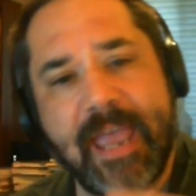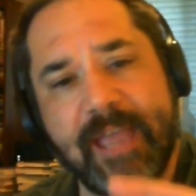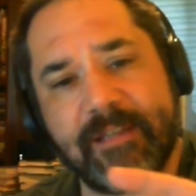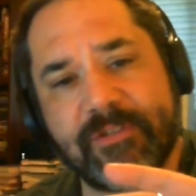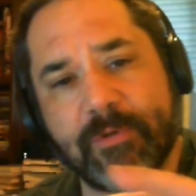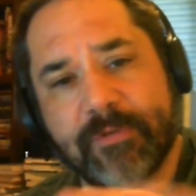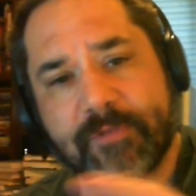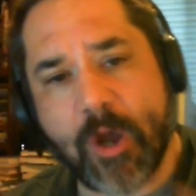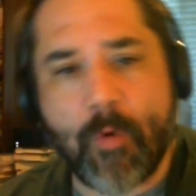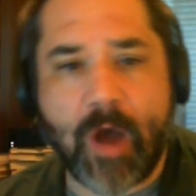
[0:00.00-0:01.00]
and sort
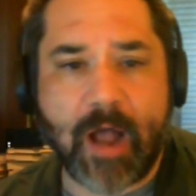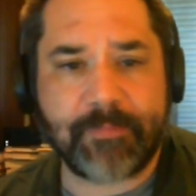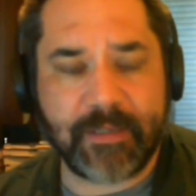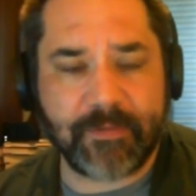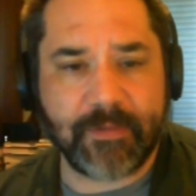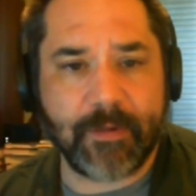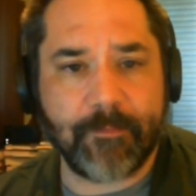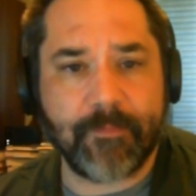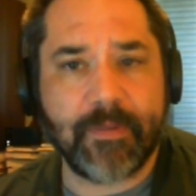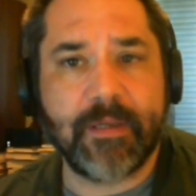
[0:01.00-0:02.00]
of co-opting
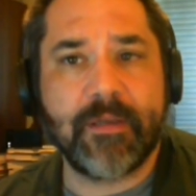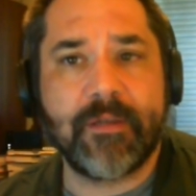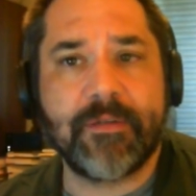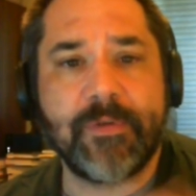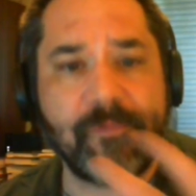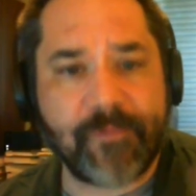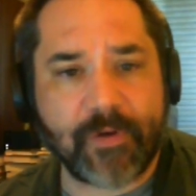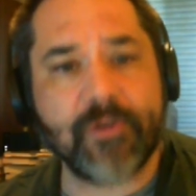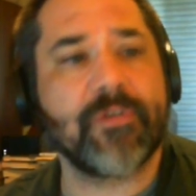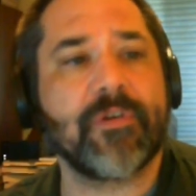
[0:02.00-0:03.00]
them to
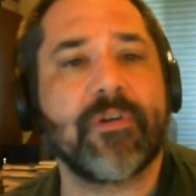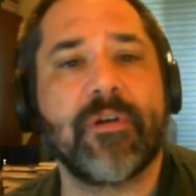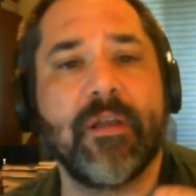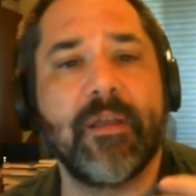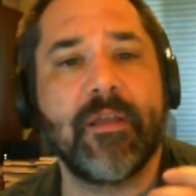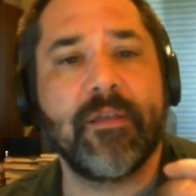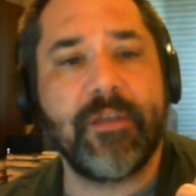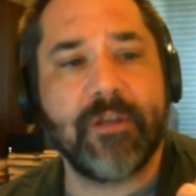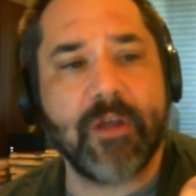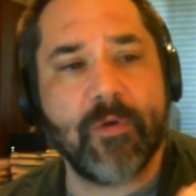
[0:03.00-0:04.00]
further,
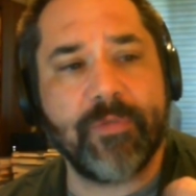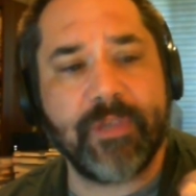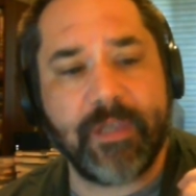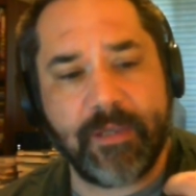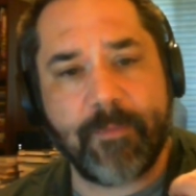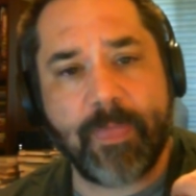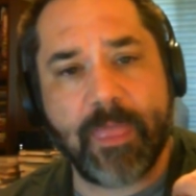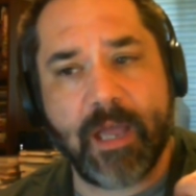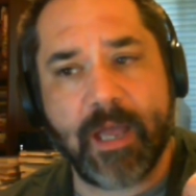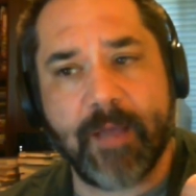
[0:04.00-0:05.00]
the
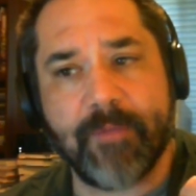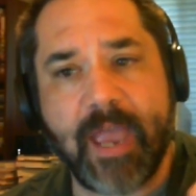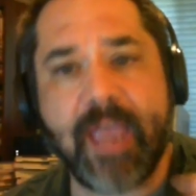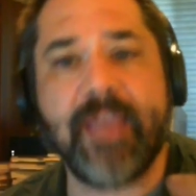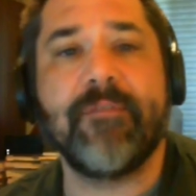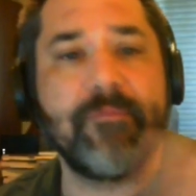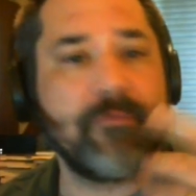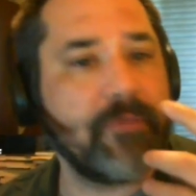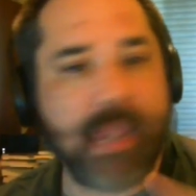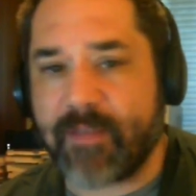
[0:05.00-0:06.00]
hey,
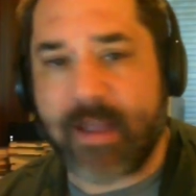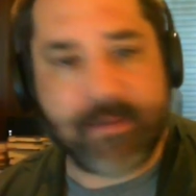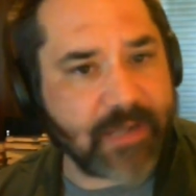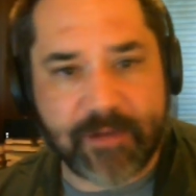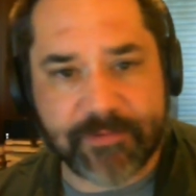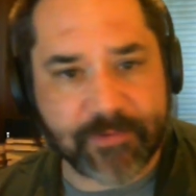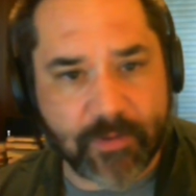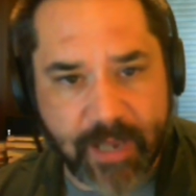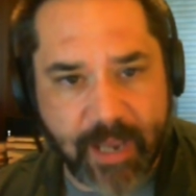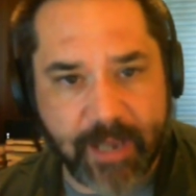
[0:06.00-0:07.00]
gay lifestyles
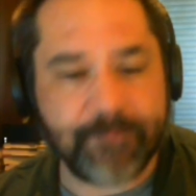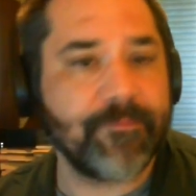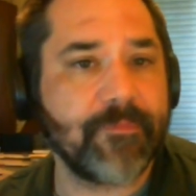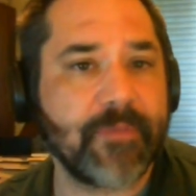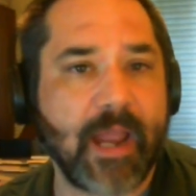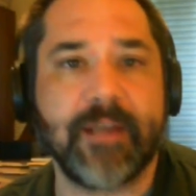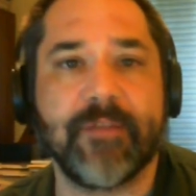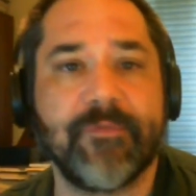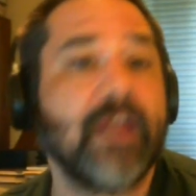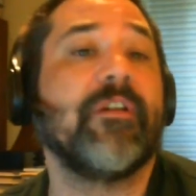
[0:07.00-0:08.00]
are okay
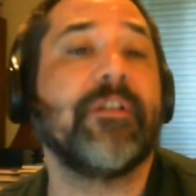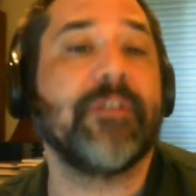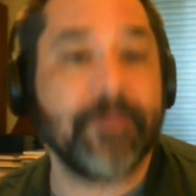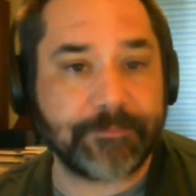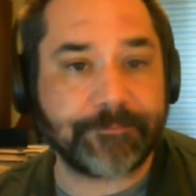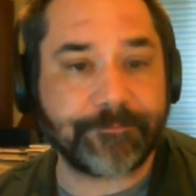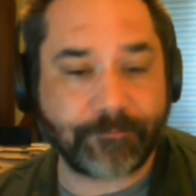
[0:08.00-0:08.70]
kind of narrative.